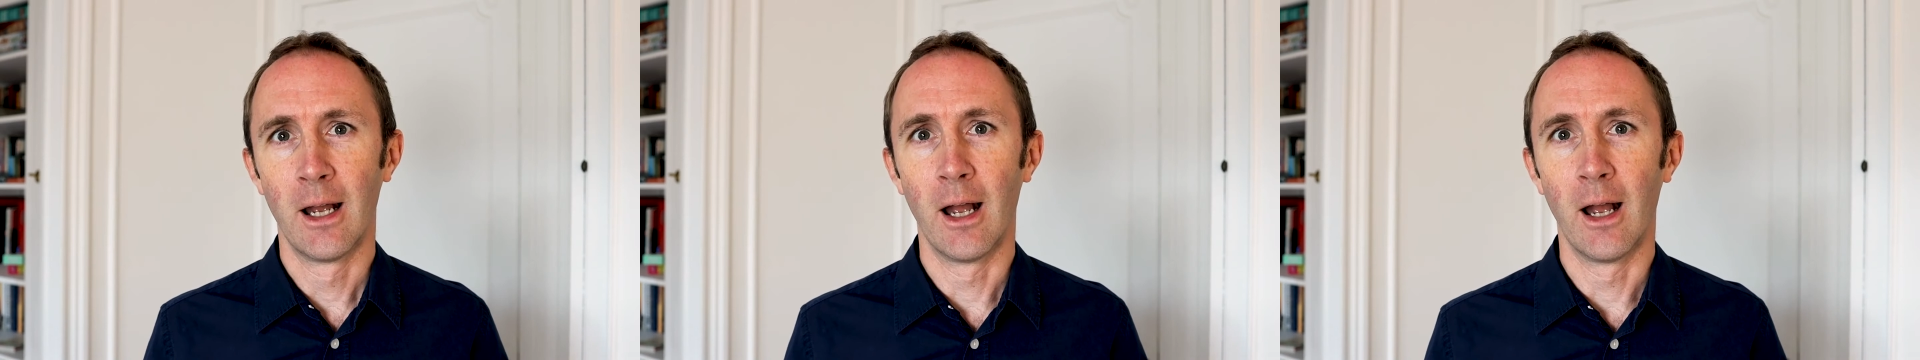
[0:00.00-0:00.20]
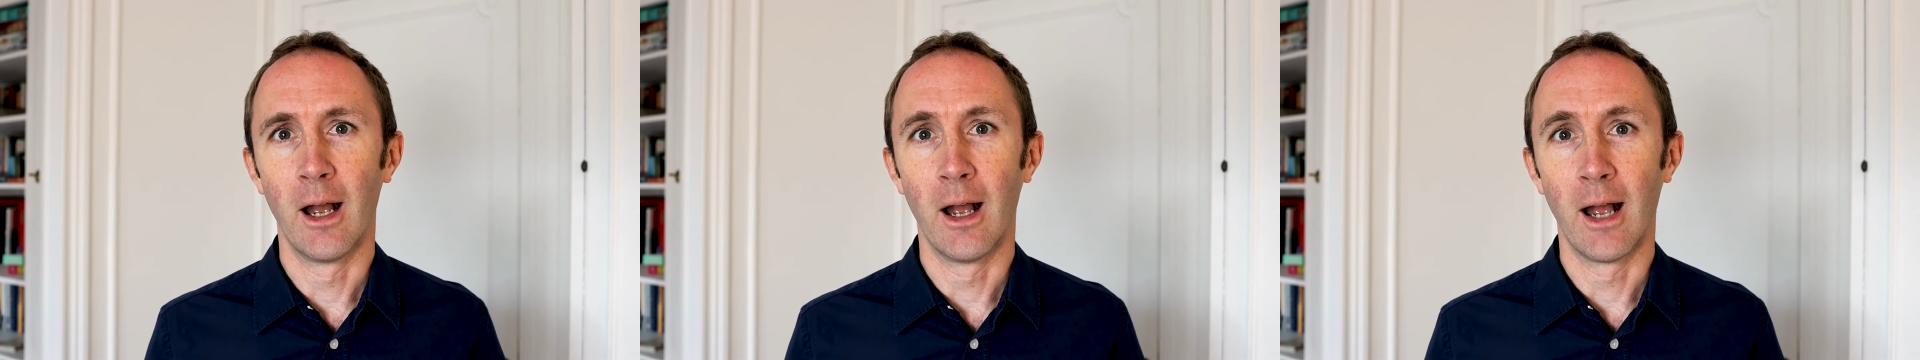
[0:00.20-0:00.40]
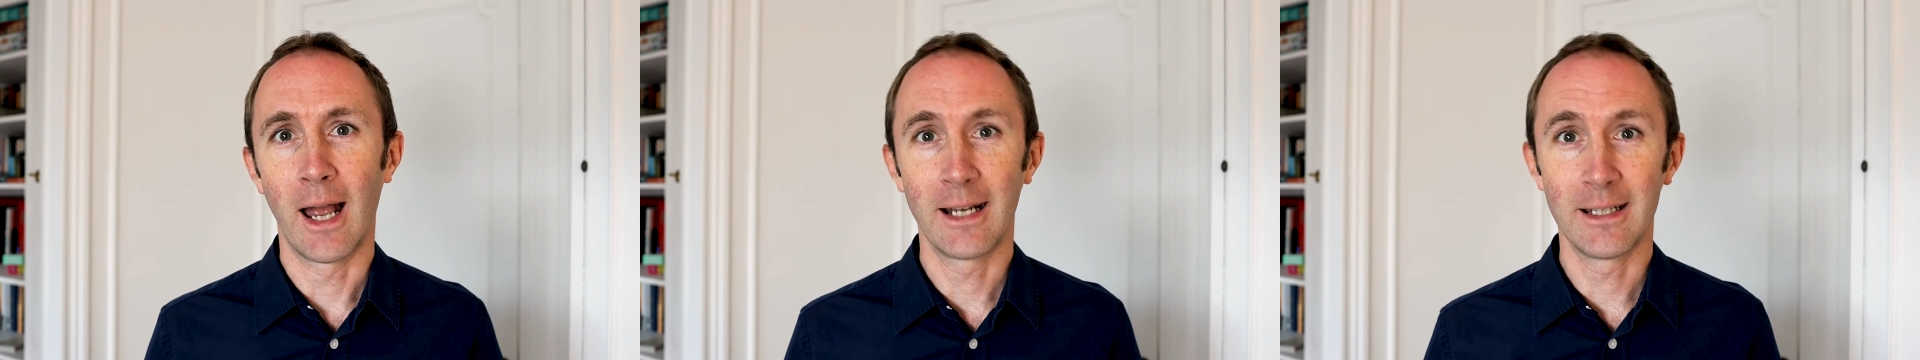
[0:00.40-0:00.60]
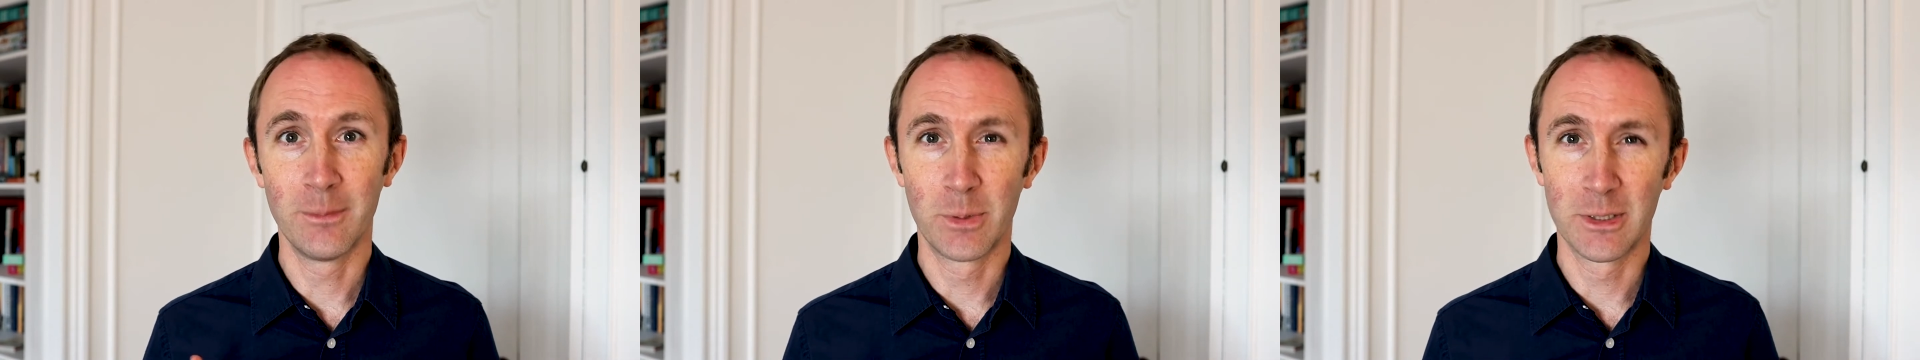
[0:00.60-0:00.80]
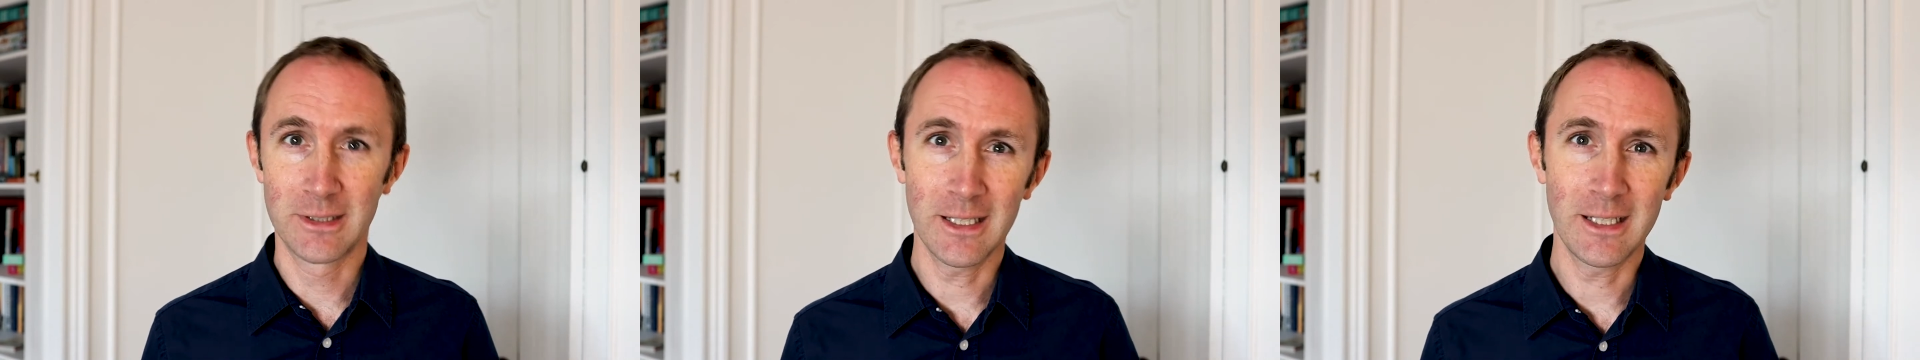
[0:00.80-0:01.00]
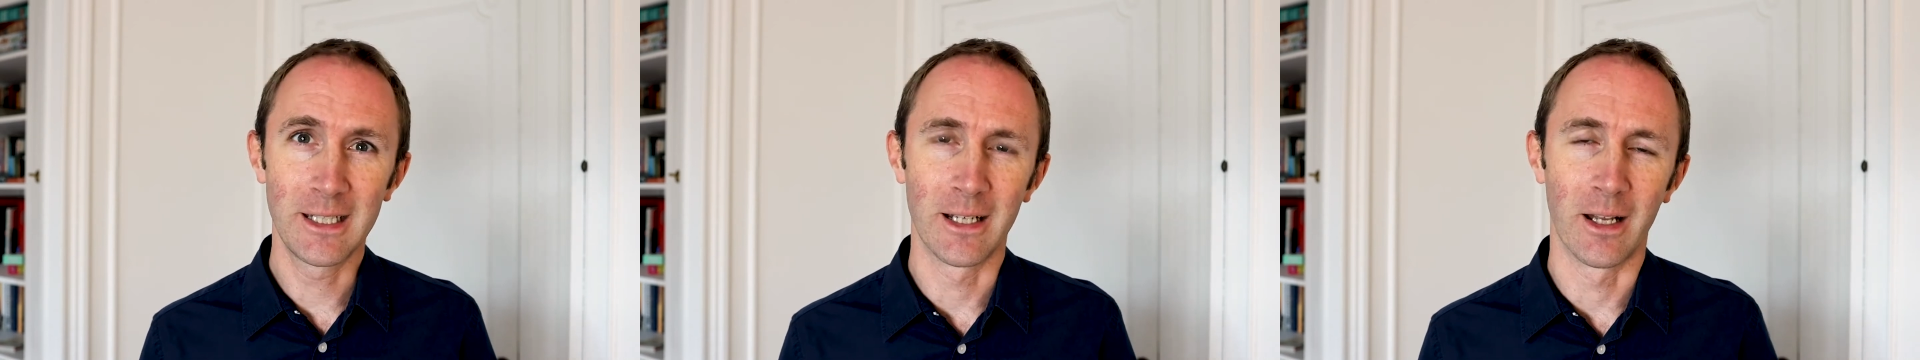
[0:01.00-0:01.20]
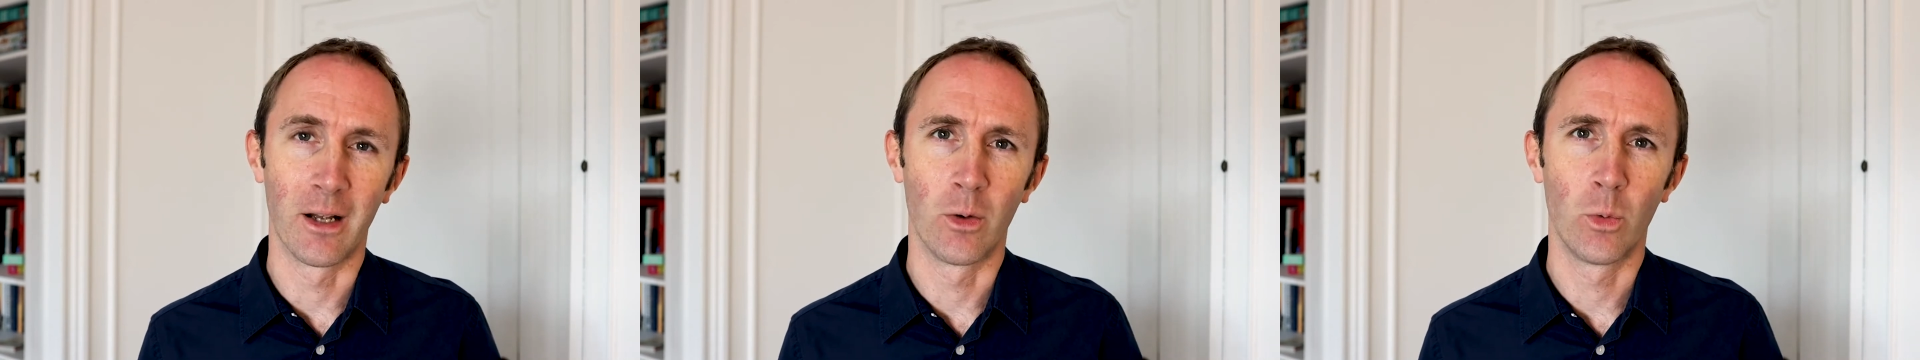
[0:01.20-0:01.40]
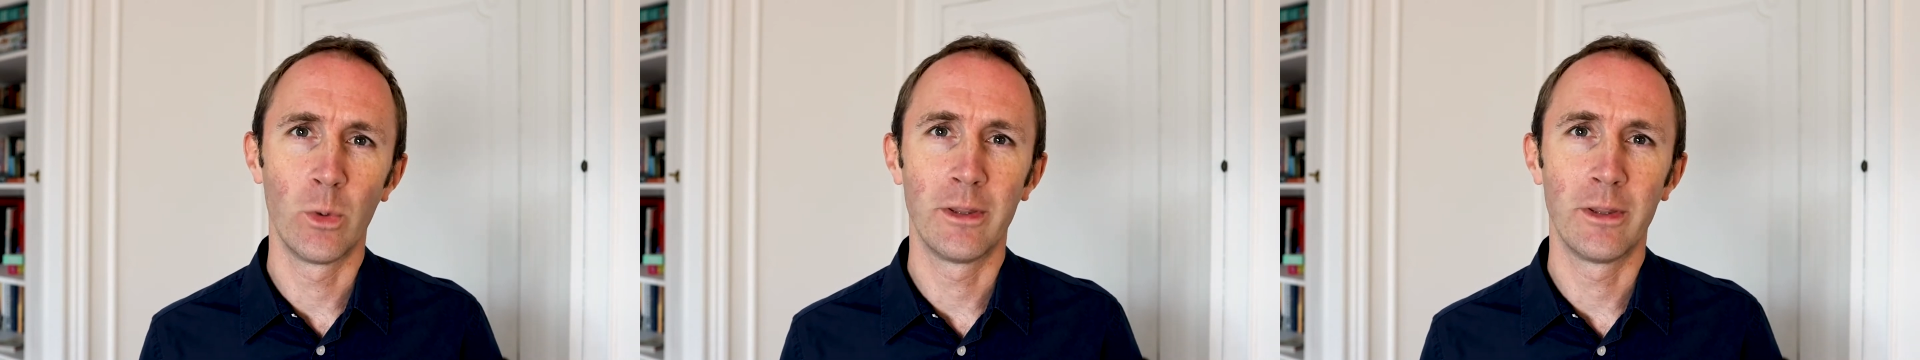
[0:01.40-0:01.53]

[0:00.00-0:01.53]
And in particular,